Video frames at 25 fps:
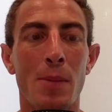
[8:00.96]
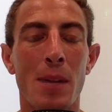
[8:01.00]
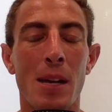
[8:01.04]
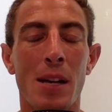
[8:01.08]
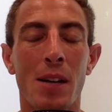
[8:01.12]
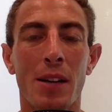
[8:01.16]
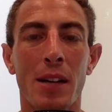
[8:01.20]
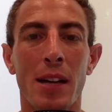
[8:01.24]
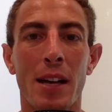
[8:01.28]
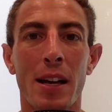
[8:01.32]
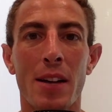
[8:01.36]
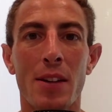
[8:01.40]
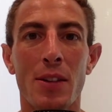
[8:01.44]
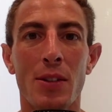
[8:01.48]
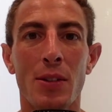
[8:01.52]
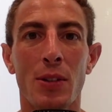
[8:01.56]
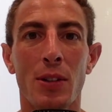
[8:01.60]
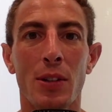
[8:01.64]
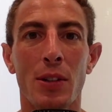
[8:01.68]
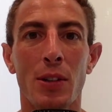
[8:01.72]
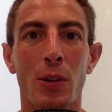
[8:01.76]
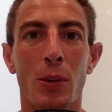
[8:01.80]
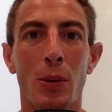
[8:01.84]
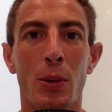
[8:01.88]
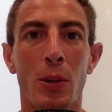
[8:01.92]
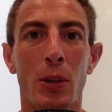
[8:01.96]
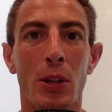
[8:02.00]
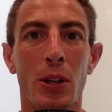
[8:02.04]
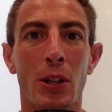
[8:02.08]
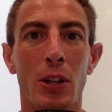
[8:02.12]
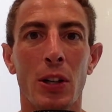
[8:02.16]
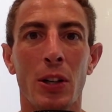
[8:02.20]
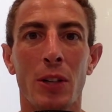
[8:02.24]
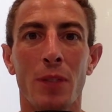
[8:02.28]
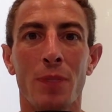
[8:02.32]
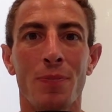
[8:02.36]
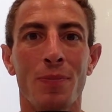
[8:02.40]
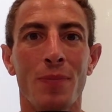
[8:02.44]
Mountcastle, and
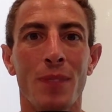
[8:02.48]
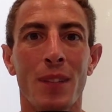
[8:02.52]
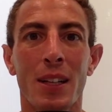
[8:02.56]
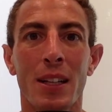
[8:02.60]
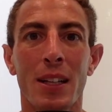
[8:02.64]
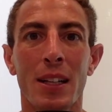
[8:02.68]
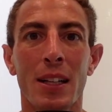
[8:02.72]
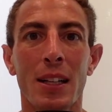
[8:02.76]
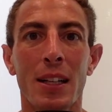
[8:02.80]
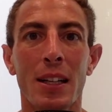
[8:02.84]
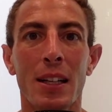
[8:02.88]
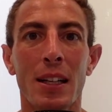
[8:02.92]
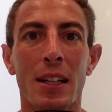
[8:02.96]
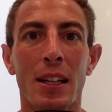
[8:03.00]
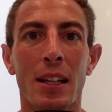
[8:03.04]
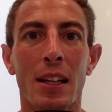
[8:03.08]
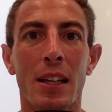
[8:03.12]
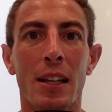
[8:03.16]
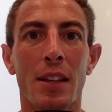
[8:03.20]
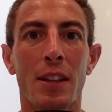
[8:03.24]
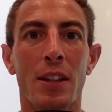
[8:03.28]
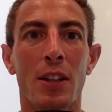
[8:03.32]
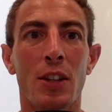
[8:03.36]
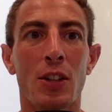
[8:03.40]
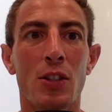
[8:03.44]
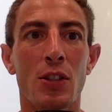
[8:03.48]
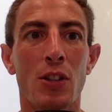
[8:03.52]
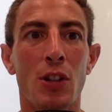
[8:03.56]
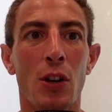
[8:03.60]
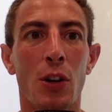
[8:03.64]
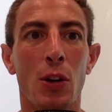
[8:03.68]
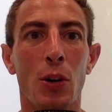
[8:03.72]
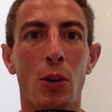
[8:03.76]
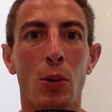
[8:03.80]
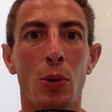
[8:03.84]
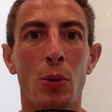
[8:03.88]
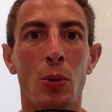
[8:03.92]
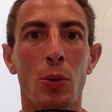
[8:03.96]
O'Hearn, there's
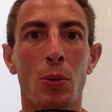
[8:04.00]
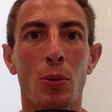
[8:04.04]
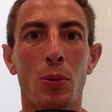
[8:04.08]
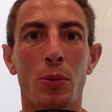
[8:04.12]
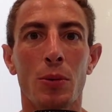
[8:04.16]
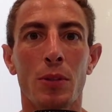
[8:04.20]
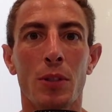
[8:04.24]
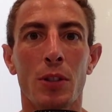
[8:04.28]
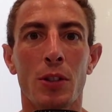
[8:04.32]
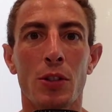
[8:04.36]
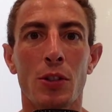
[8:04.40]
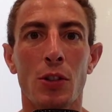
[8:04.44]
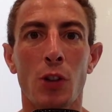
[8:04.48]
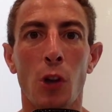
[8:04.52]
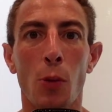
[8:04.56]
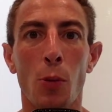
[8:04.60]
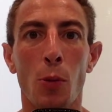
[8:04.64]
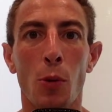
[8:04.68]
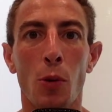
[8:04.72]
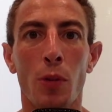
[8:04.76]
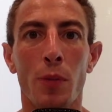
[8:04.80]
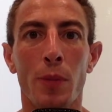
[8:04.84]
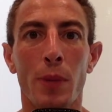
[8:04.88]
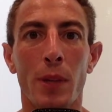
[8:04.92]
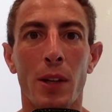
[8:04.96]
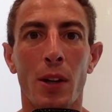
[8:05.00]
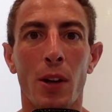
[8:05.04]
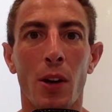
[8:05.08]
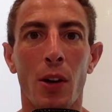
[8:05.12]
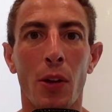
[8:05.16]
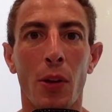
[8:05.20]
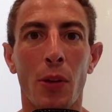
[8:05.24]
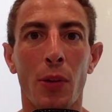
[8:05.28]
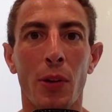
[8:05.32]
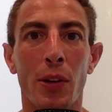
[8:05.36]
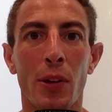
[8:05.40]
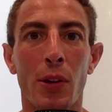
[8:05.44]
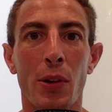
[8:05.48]
no movement. All
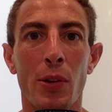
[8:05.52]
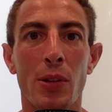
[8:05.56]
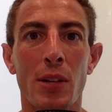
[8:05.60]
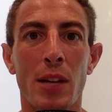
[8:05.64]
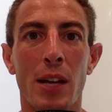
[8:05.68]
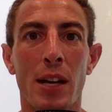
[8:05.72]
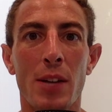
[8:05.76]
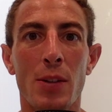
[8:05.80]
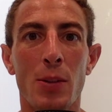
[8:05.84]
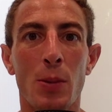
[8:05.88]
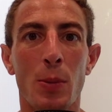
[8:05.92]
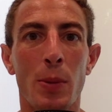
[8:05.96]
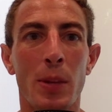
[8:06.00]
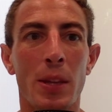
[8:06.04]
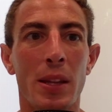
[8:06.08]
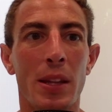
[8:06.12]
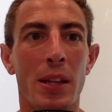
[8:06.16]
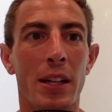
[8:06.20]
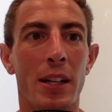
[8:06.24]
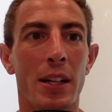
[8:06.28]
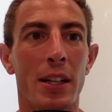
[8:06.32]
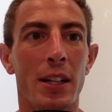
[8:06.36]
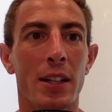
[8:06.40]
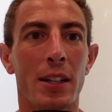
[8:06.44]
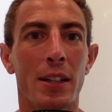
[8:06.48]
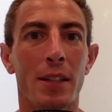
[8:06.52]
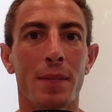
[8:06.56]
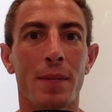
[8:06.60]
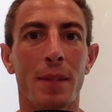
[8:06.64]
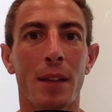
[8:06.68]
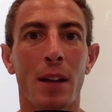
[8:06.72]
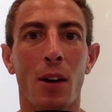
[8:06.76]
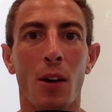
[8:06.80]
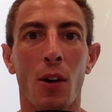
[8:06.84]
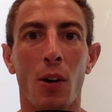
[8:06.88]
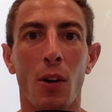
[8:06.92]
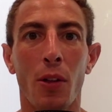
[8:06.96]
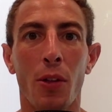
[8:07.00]
3 of those guys will be there.
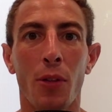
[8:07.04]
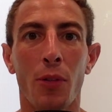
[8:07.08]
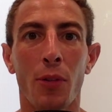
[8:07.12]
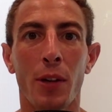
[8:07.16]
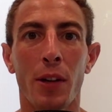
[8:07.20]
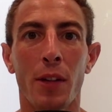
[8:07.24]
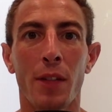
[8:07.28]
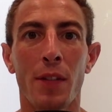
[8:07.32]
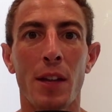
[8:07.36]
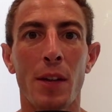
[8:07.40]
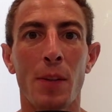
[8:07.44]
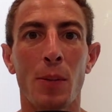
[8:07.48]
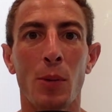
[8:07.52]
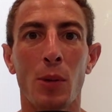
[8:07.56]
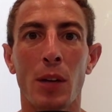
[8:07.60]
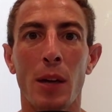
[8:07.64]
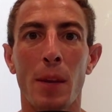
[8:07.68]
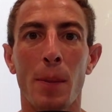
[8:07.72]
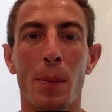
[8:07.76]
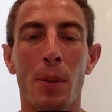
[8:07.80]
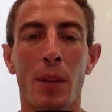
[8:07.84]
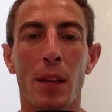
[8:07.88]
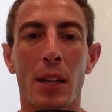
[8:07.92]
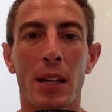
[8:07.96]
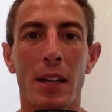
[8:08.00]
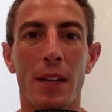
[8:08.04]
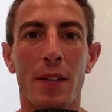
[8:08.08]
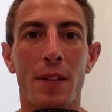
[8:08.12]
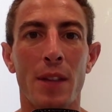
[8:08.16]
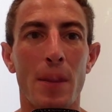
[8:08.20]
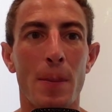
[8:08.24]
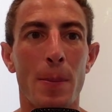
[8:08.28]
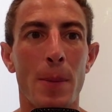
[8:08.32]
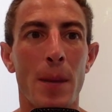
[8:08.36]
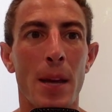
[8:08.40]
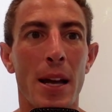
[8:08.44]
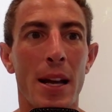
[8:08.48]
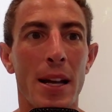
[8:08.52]
All 3 of them will get plenty of
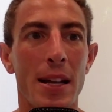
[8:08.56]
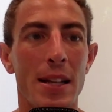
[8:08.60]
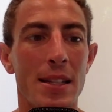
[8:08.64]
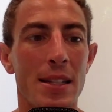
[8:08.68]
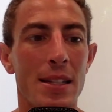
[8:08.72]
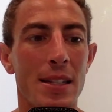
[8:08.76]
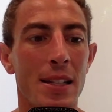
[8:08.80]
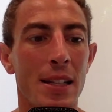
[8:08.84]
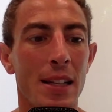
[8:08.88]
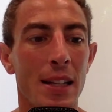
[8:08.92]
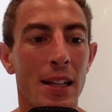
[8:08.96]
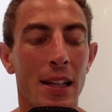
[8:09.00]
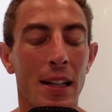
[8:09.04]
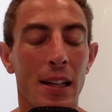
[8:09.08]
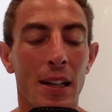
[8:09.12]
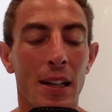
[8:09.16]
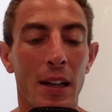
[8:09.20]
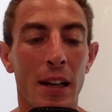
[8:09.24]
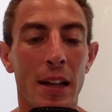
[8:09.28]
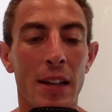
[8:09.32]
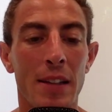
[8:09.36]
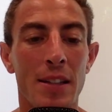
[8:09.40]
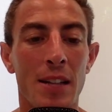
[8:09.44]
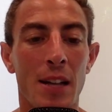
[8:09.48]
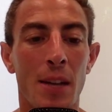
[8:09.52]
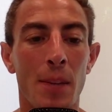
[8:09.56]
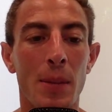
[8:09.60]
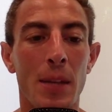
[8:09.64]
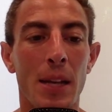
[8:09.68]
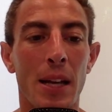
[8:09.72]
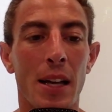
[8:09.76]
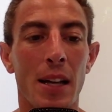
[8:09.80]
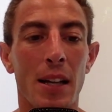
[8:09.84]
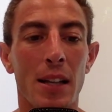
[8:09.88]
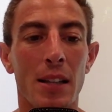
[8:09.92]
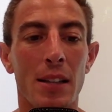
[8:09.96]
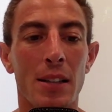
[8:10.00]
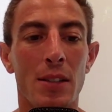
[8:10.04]
at bats. It's coming
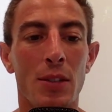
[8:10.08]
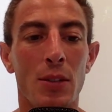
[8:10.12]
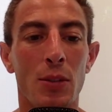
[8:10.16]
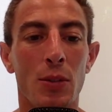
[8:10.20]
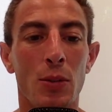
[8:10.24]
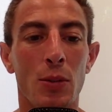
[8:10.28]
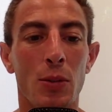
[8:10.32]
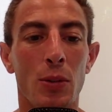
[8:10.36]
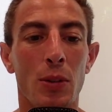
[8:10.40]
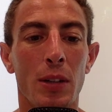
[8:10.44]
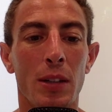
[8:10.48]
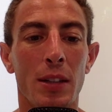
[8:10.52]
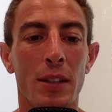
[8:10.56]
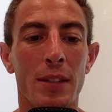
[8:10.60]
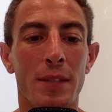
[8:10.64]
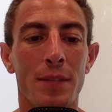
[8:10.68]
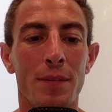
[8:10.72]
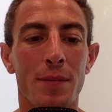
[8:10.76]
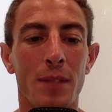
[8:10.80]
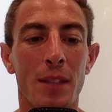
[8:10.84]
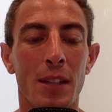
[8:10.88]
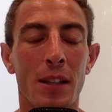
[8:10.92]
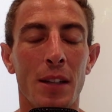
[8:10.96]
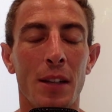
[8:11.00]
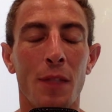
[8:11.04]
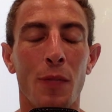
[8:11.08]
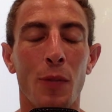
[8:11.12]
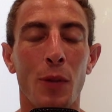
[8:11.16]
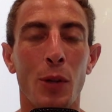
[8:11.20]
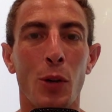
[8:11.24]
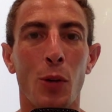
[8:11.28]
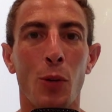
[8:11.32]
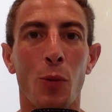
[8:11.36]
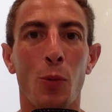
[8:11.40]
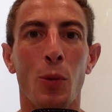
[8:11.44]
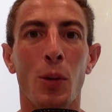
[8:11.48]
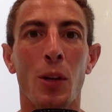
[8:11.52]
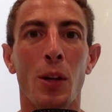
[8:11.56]
down to, if we
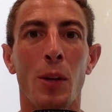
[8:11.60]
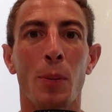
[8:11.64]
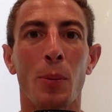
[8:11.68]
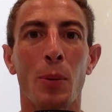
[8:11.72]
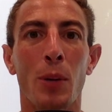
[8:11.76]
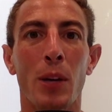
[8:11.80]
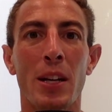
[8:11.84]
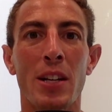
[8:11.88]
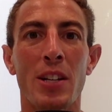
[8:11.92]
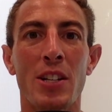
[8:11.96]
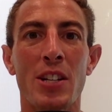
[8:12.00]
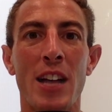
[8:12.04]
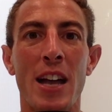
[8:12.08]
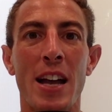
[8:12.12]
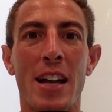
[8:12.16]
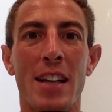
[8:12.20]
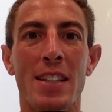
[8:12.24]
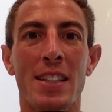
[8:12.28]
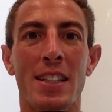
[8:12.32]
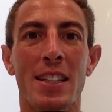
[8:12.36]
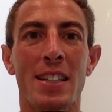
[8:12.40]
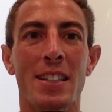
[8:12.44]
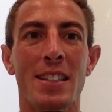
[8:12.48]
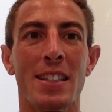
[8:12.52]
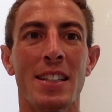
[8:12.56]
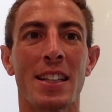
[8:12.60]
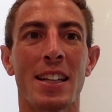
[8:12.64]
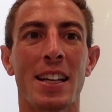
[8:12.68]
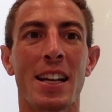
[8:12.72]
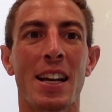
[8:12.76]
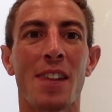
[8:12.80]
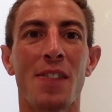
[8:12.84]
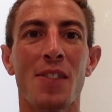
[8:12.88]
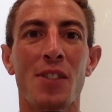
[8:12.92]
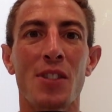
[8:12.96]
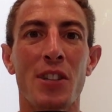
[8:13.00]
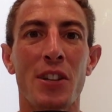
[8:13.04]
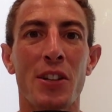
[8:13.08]
don't want to bring Jackson into the
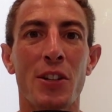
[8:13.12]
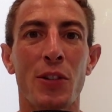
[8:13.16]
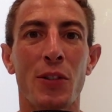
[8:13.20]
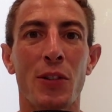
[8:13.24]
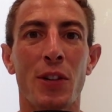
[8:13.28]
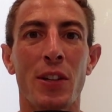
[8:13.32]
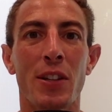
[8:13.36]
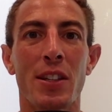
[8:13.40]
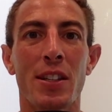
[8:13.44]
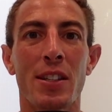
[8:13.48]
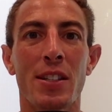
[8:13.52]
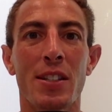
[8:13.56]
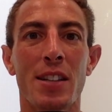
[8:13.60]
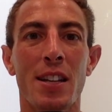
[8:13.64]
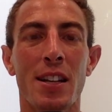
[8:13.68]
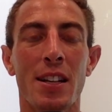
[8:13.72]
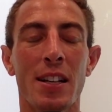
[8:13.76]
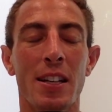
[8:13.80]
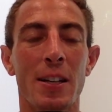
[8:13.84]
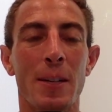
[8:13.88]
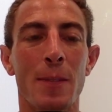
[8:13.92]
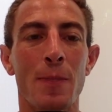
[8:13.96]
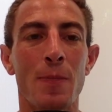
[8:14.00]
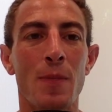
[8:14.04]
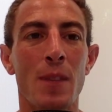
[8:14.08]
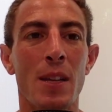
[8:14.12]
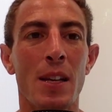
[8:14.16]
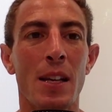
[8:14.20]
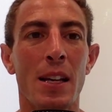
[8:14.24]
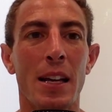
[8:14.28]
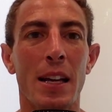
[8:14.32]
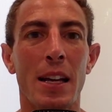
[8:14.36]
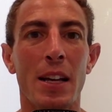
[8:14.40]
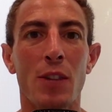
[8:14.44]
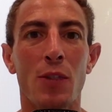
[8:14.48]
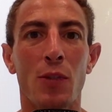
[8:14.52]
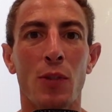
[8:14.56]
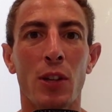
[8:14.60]
conversation right this second,
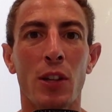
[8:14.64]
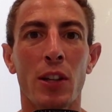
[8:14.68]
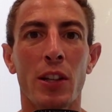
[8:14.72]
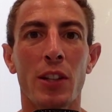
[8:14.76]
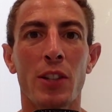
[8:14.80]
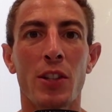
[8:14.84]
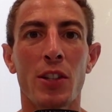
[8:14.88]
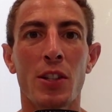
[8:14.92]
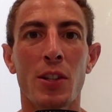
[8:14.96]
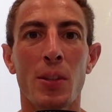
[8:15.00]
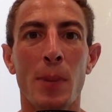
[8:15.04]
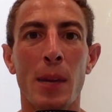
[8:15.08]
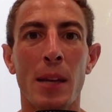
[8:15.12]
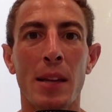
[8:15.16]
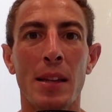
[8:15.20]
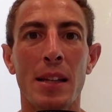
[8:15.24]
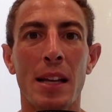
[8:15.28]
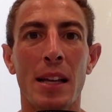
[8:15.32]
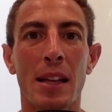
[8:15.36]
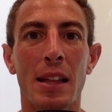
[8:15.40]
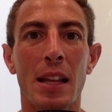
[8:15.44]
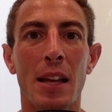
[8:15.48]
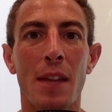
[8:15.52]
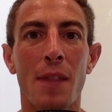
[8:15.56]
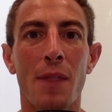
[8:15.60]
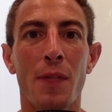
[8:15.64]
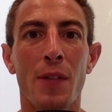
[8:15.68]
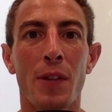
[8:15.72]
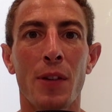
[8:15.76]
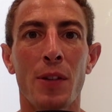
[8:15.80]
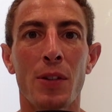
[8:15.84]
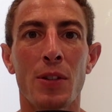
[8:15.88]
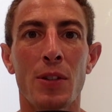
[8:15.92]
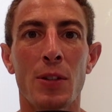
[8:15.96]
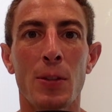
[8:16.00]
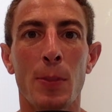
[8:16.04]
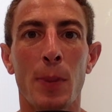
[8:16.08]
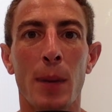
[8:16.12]
it's really just about that left
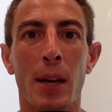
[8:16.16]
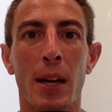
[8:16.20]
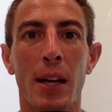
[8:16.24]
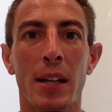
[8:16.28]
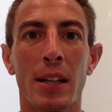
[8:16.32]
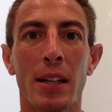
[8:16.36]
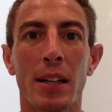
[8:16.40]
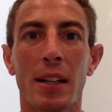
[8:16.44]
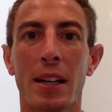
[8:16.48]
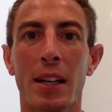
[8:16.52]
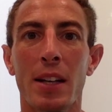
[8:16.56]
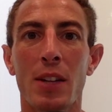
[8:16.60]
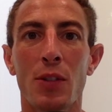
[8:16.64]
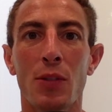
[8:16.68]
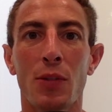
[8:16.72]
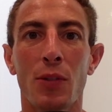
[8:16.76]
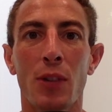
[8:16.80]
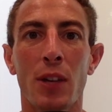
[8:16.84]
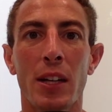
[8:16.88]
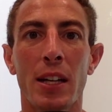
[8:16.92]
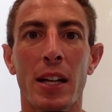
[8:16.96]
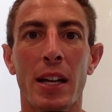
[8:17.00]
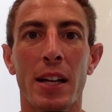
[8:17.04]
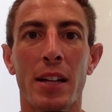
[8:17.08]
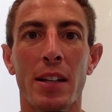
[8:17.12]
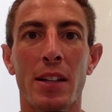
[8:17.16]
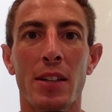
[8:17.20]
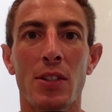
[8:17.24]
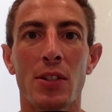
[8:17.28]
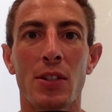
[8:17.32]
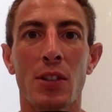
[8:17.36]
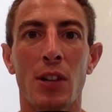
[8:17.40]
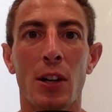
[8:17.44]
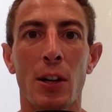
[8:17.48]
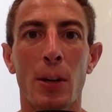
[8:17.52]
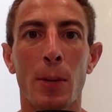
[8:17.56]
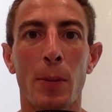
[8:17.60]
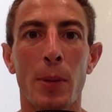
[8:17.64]
field spot against right-handed
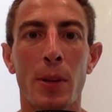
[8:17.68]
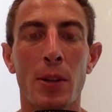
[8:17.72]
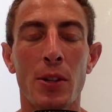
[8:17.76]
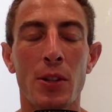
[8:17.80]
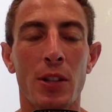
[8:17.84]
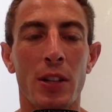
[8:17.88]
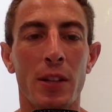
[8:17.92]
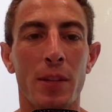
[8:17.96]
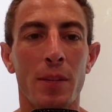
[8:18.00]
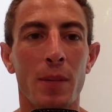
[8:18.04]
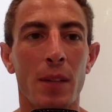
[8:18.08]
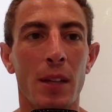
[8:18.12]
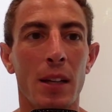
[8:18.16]
starting pitching.